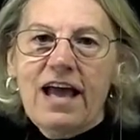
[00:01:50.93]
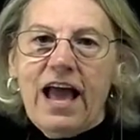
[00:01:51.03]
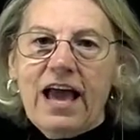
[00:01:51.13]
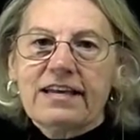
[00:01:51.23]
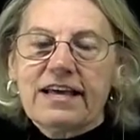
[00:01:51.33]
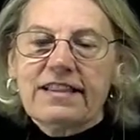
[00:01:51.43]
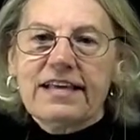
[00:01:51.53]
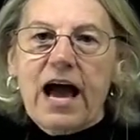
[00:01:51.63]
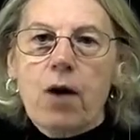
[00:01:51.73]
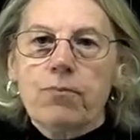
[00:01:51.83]
and at
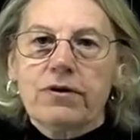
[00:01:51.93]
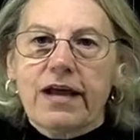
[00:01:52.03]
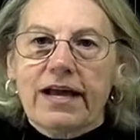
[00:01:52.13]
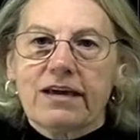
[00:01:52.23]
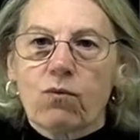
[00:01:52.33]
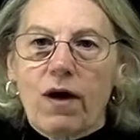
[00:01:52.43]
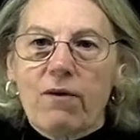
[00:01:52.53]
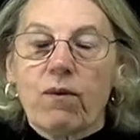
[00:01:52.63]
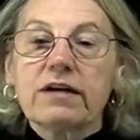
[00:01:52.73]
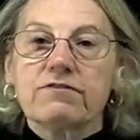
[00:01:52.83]
the output I get
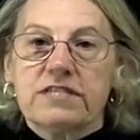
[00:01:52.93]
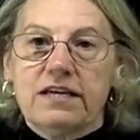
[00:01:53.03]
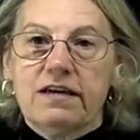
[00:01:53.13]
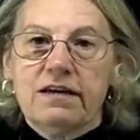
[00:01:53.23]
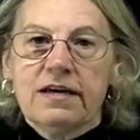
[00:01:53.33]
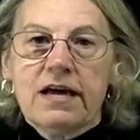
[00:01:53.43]
y1 of t,